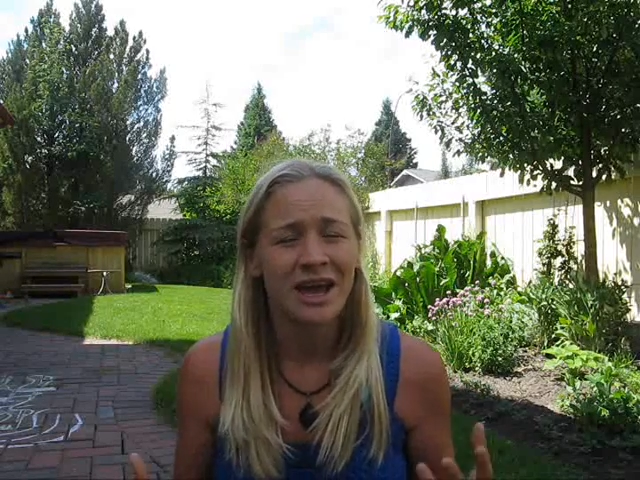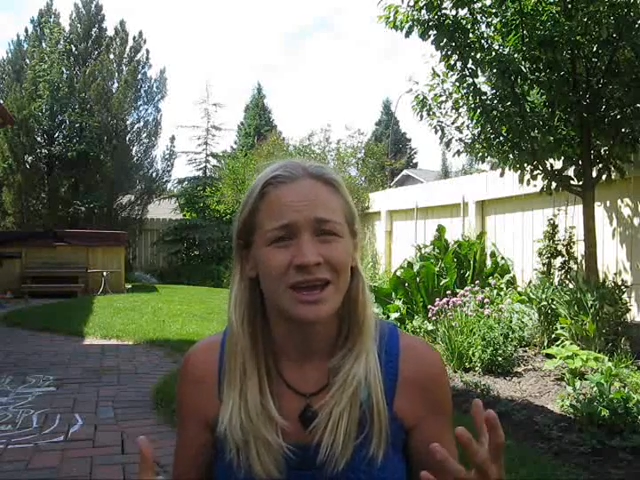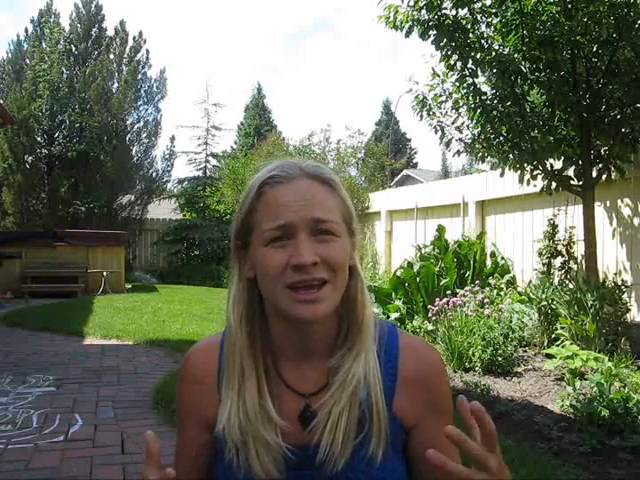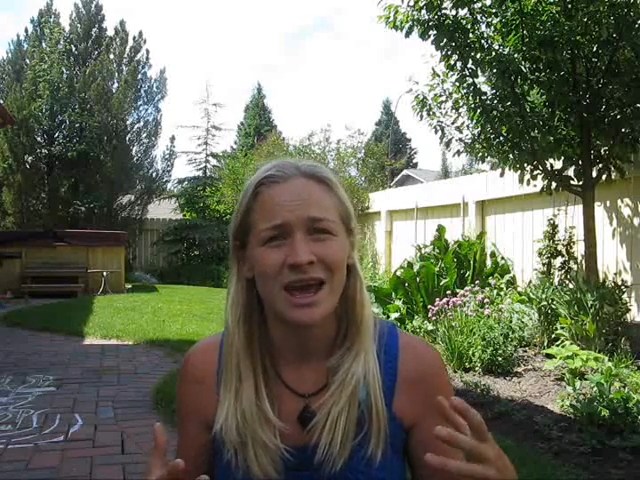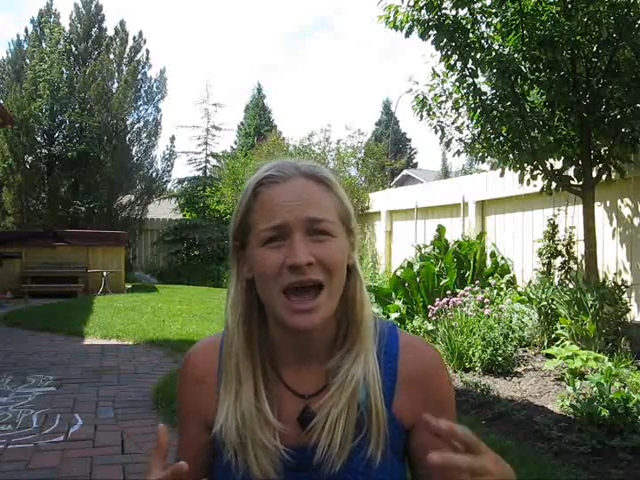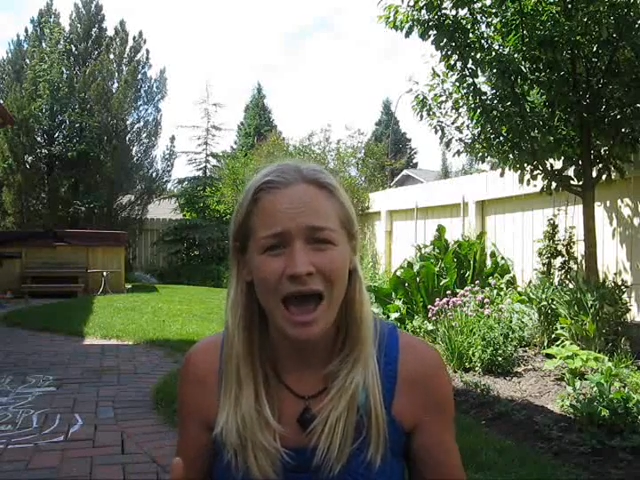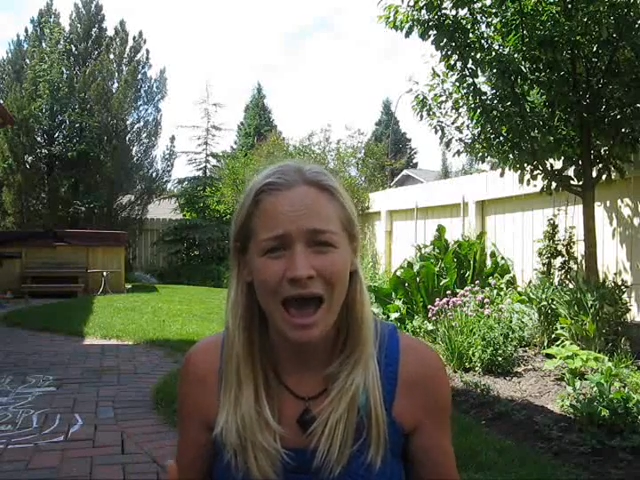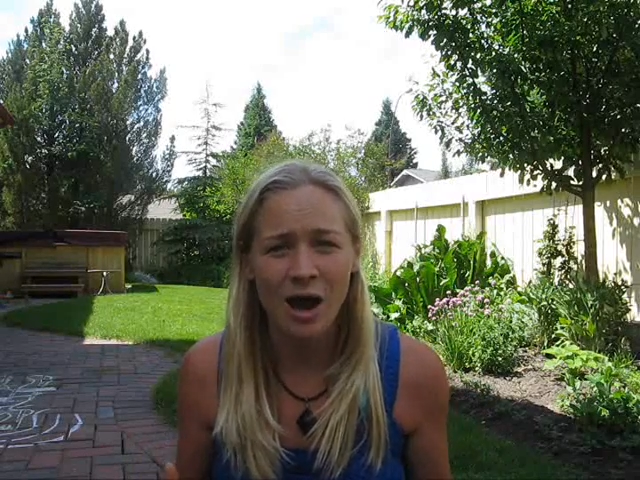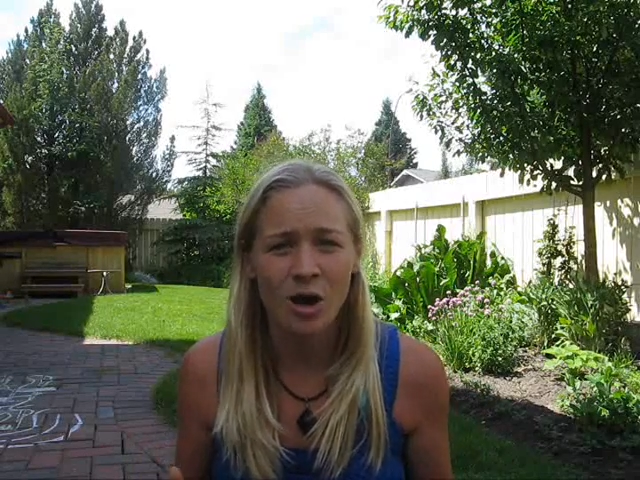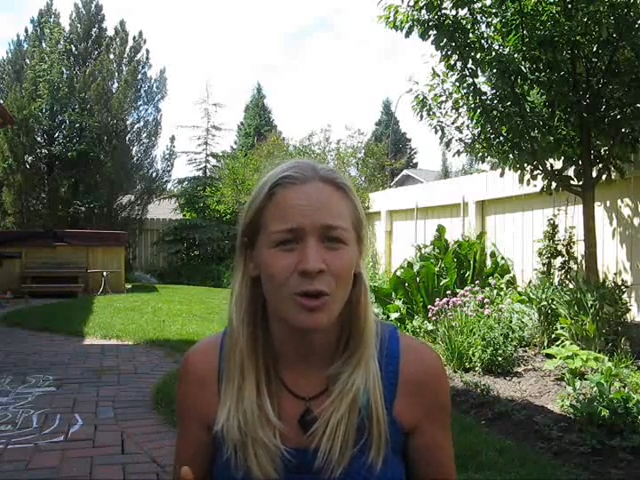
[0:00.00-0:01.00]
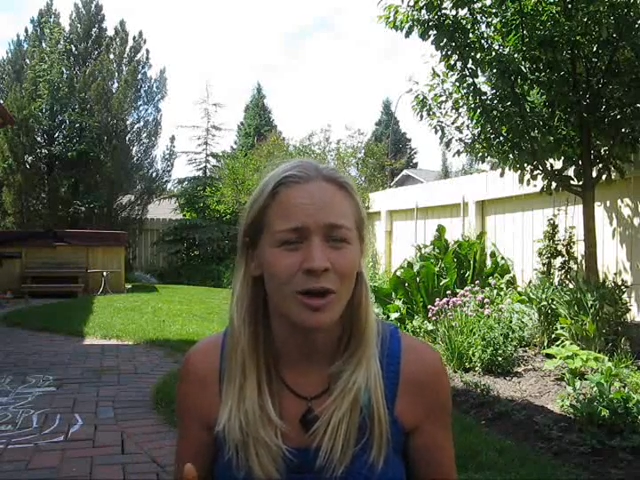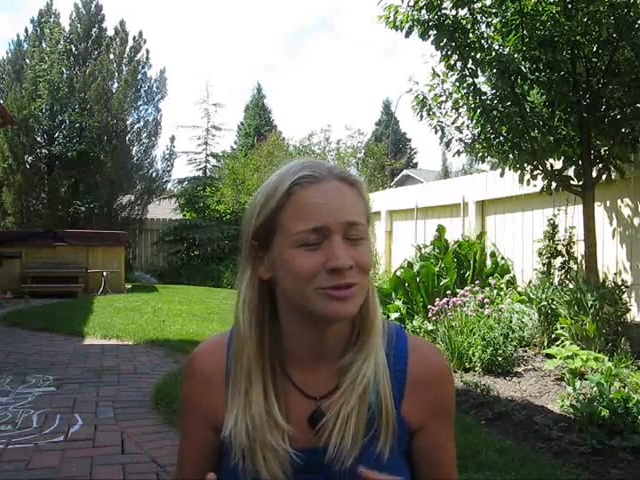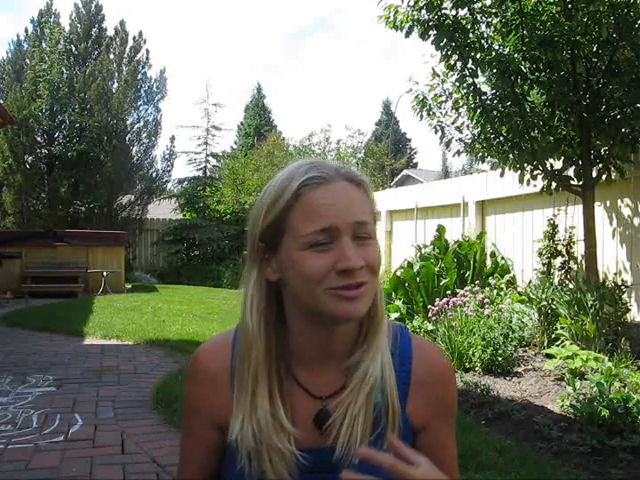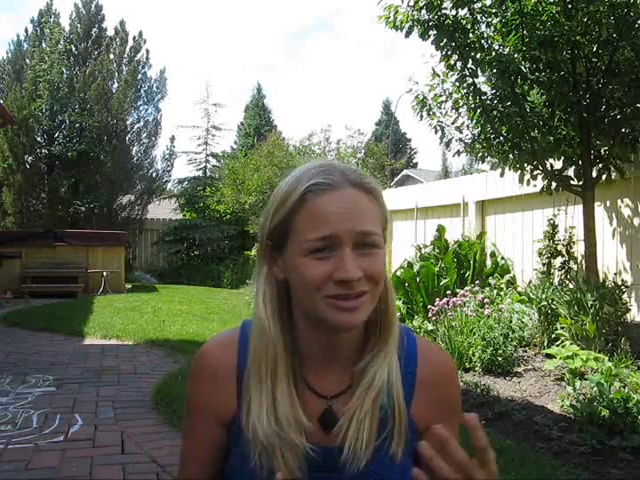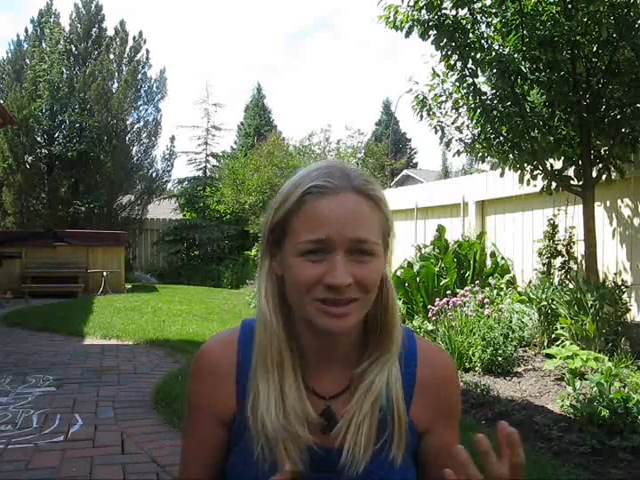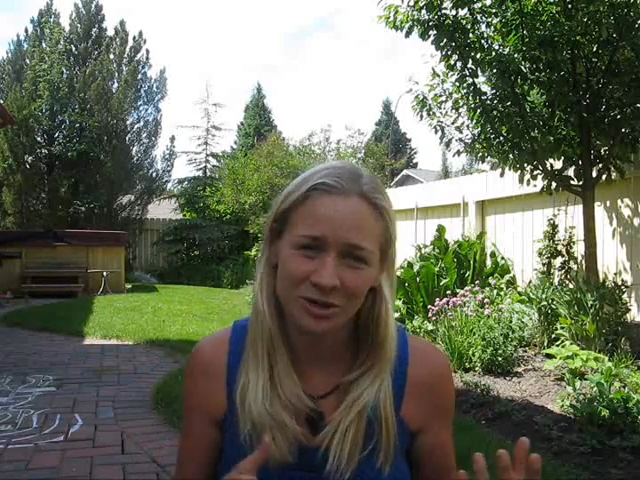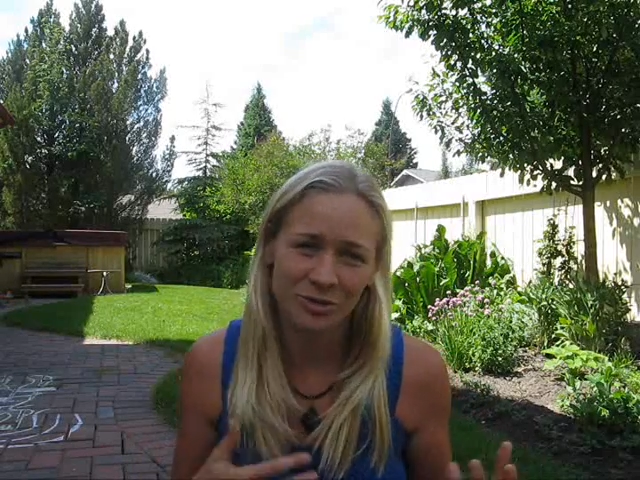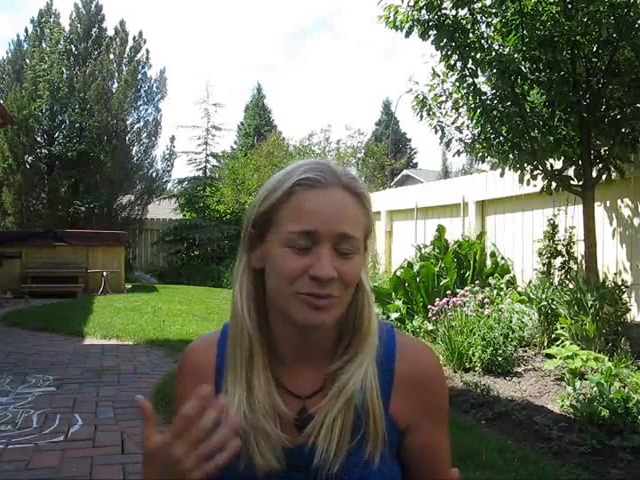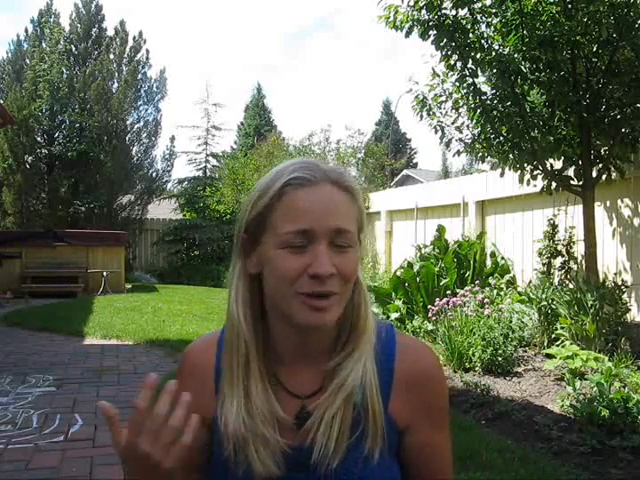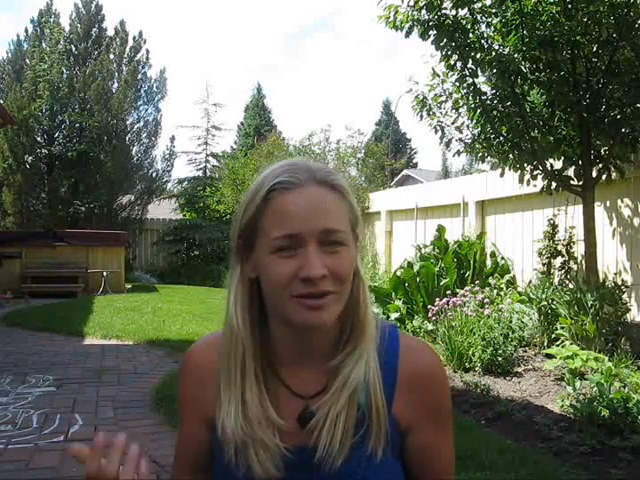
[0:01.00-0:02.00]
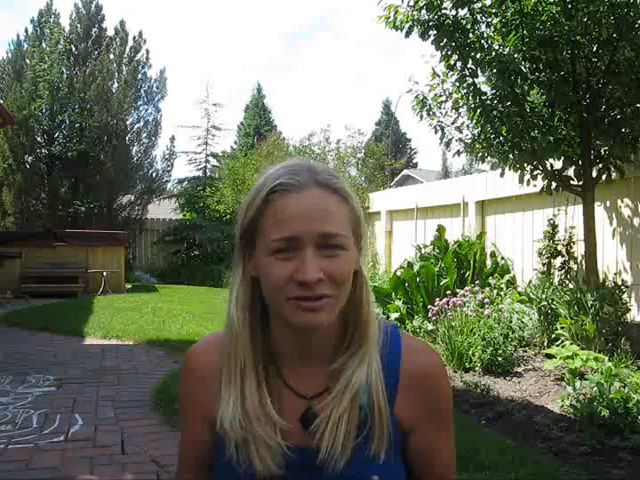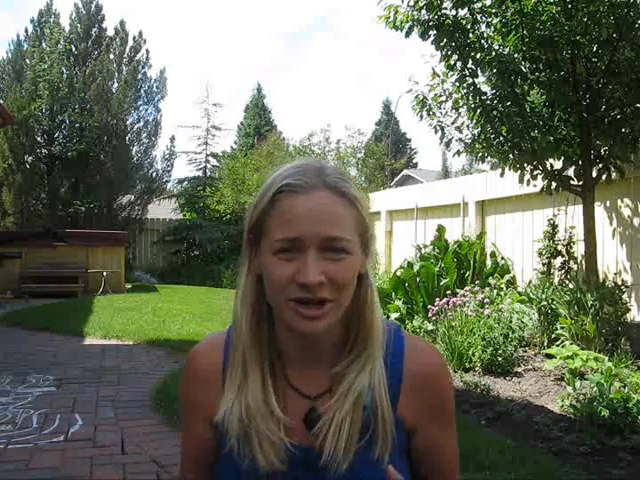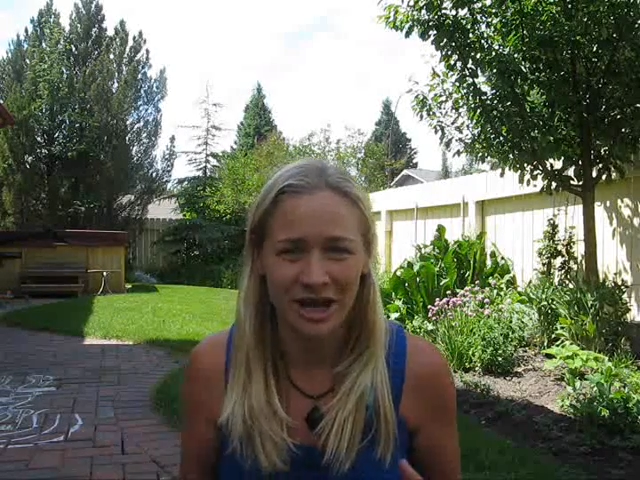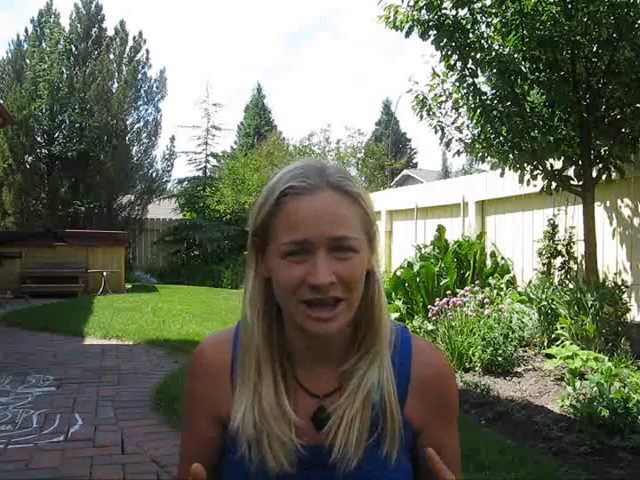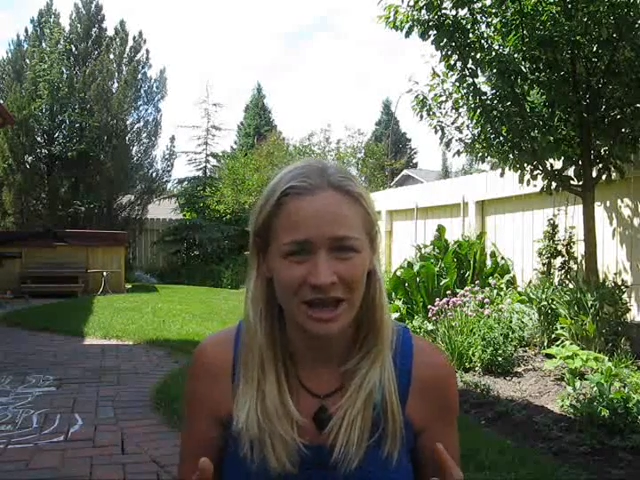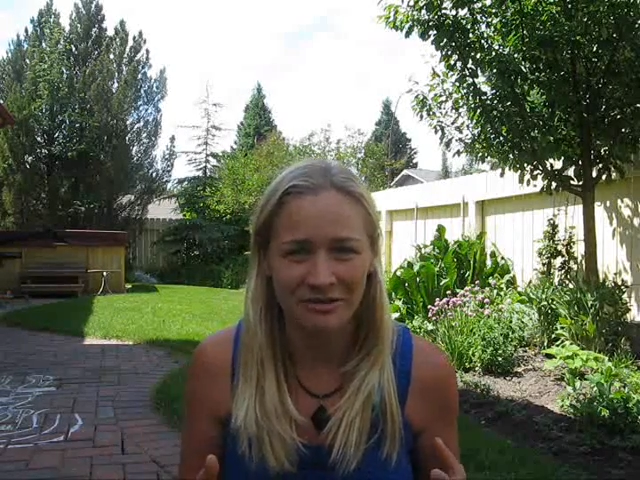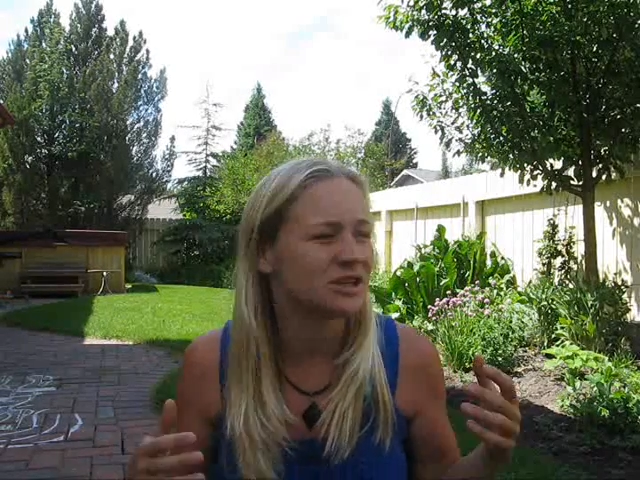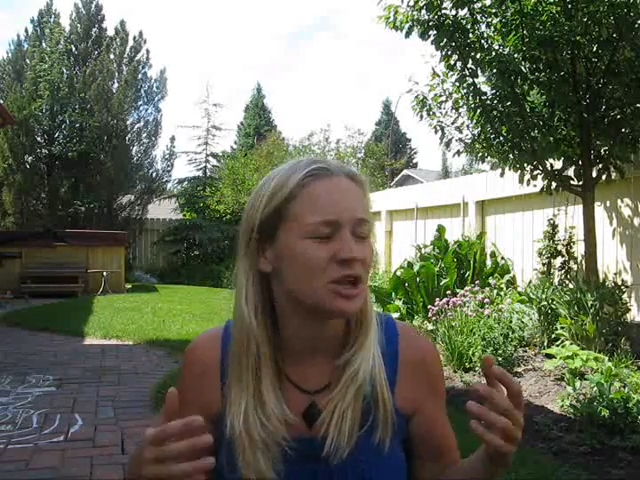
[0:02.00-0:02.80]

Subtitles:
in how I was dealing with my everyday life,